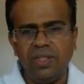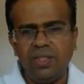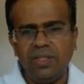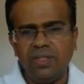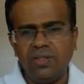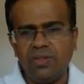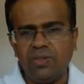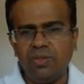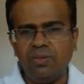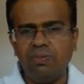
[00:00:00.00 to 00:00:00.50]

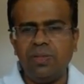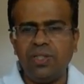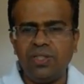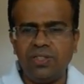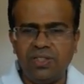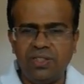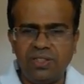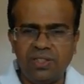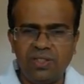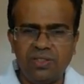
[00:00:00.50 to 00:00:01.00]
So
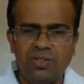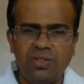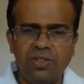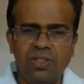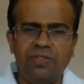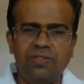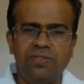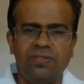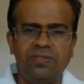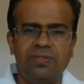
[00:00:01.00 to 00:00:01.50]
persistence of
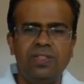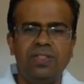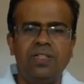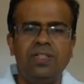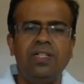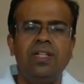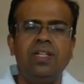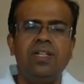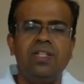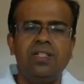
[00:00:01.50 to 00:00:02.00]

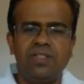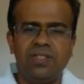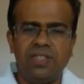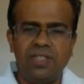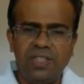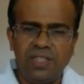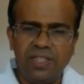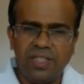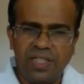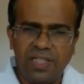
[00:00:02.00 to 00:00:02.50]

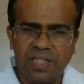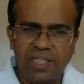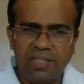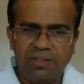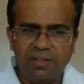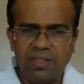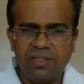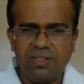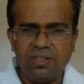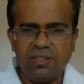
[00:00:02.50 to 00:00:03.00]
CEA
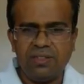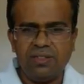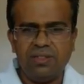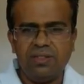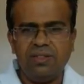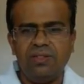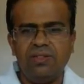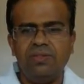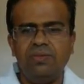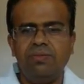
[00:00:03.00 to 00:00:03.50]
levels
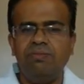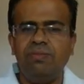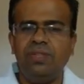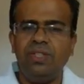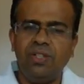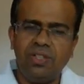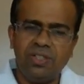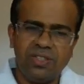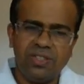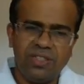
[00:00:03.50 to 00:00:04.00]

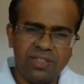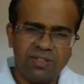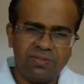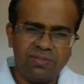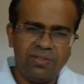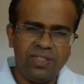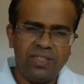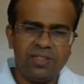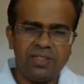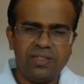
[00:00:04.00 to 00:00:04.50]
beyond 6
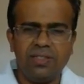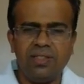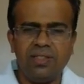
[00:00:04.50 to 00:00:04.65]
weeks,